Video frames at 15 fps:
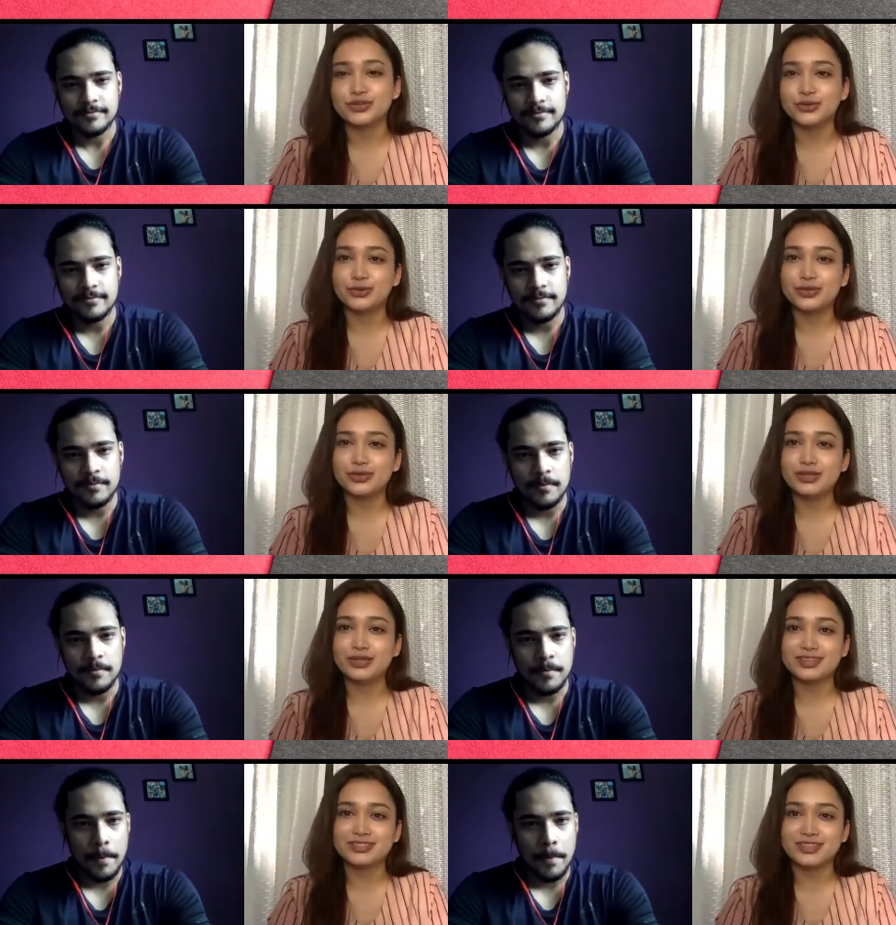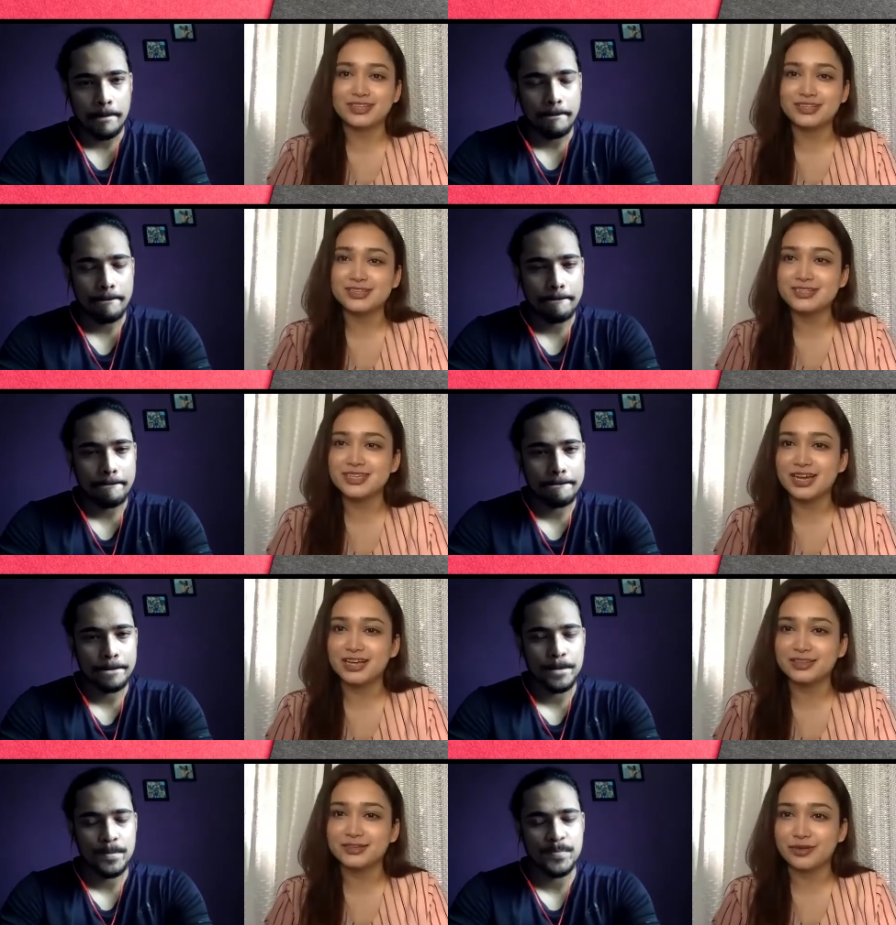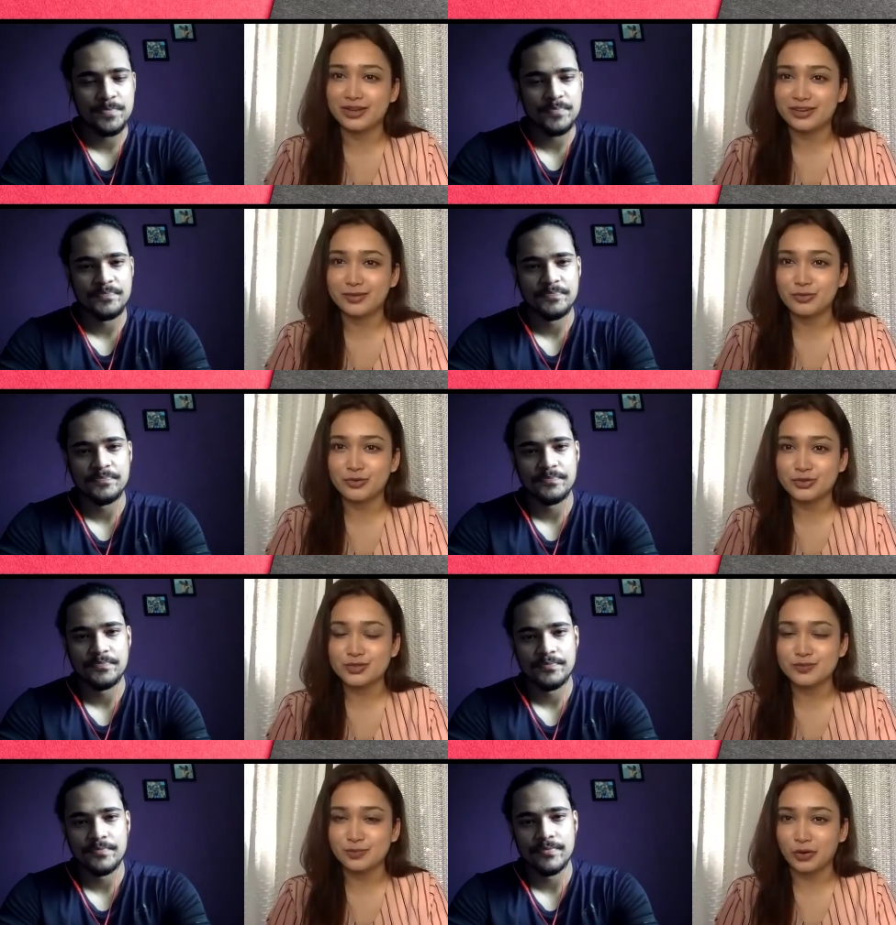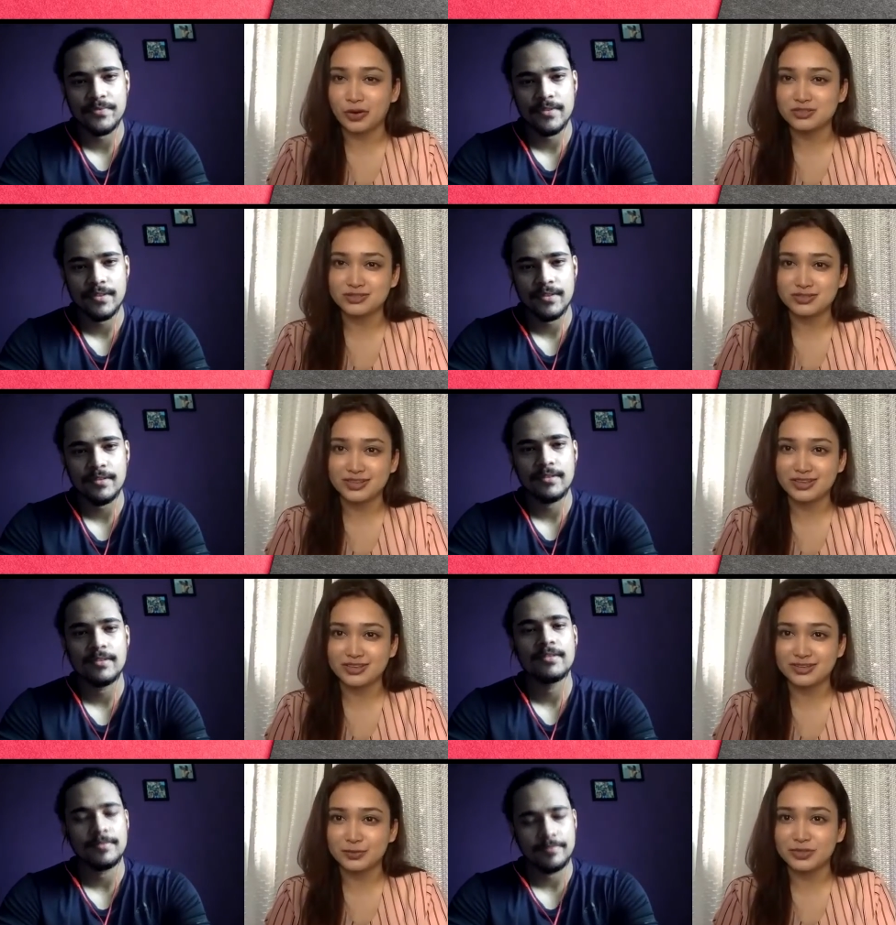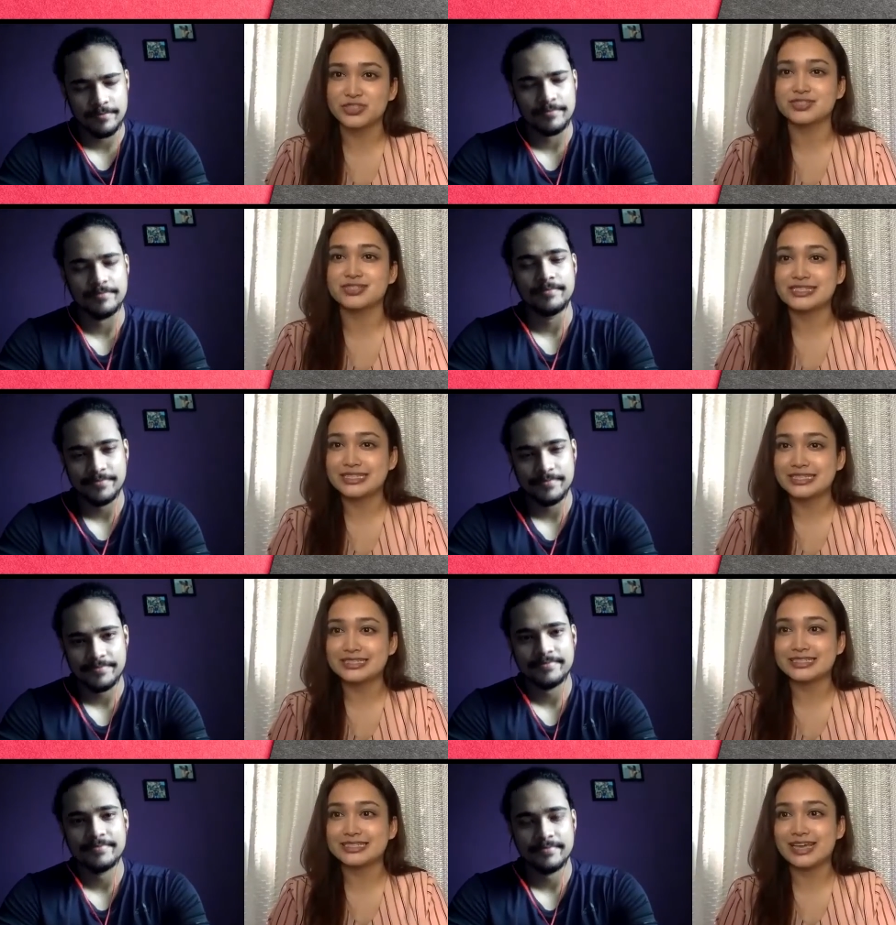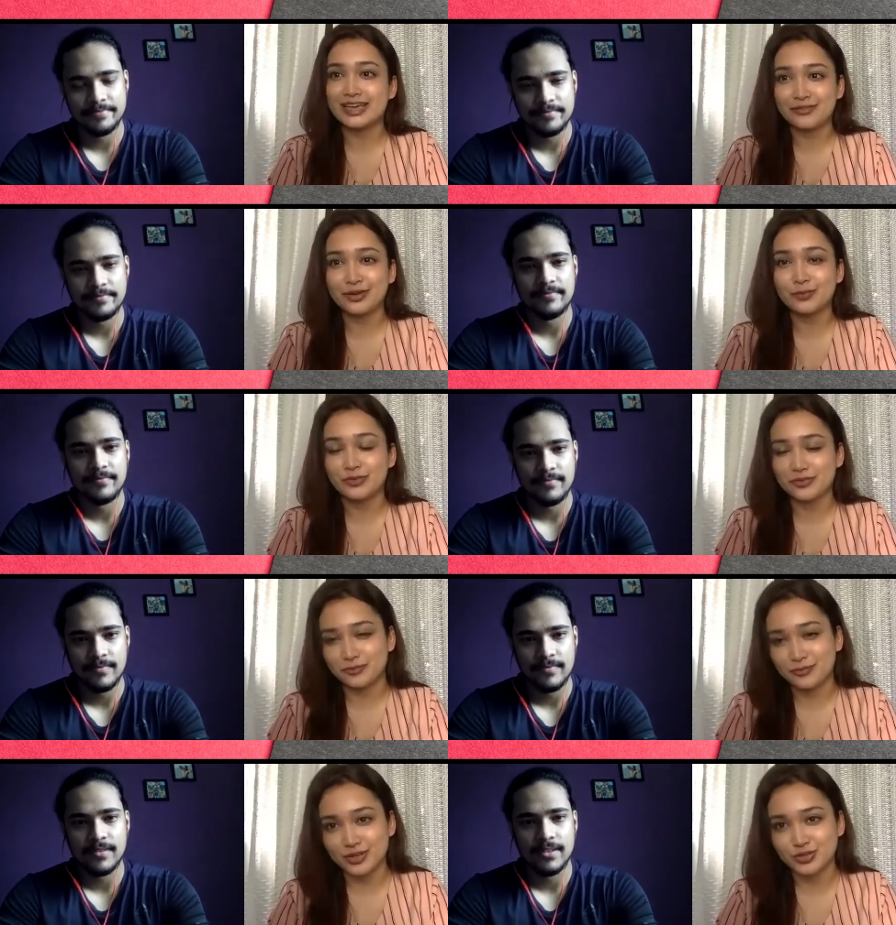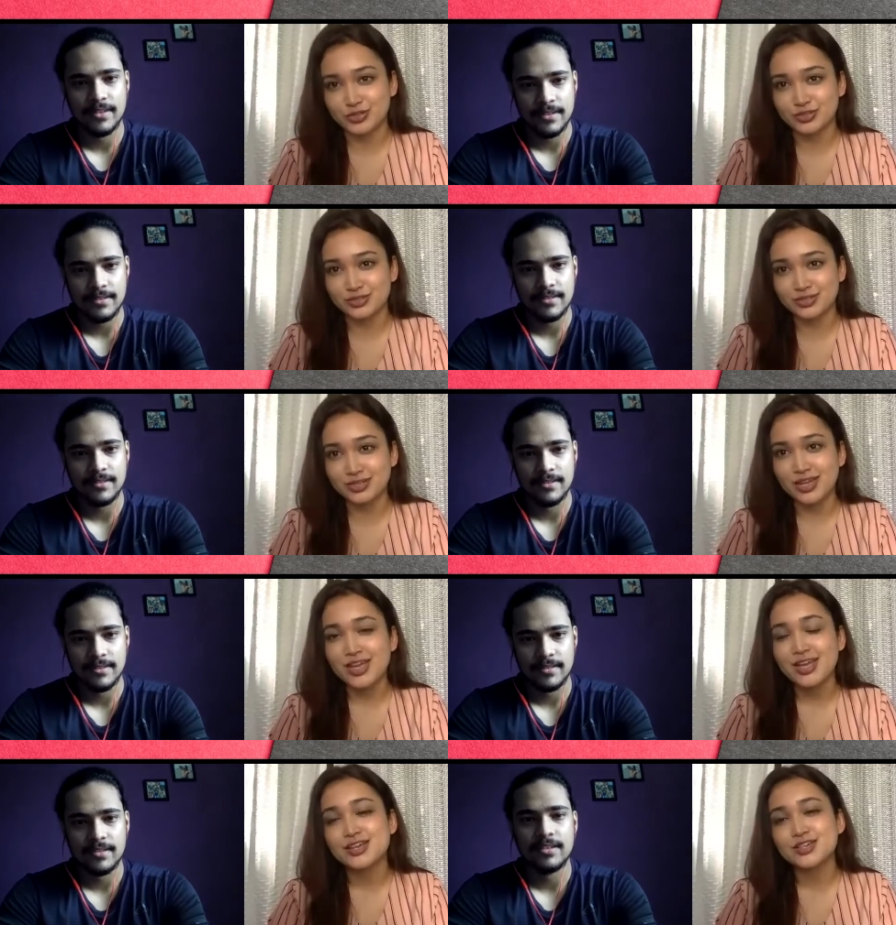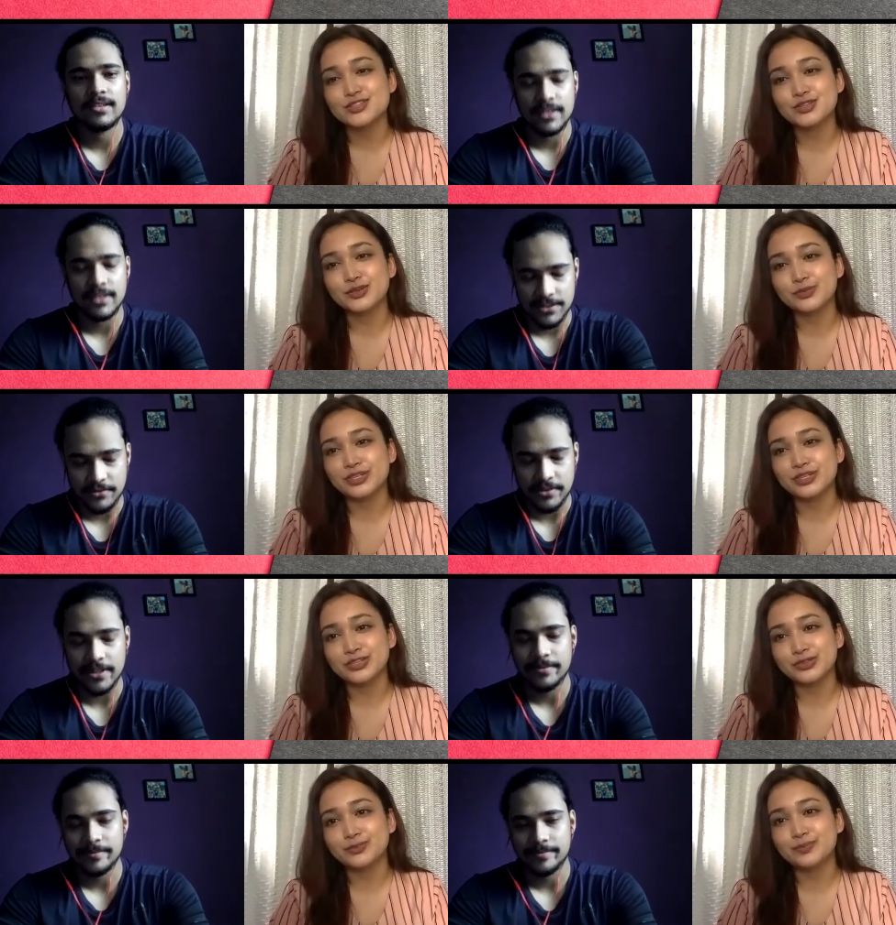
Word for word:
Speaker 1: So, you know, like skills are the very most important thing mm-hmm. which is needed in every profession. That's so, right.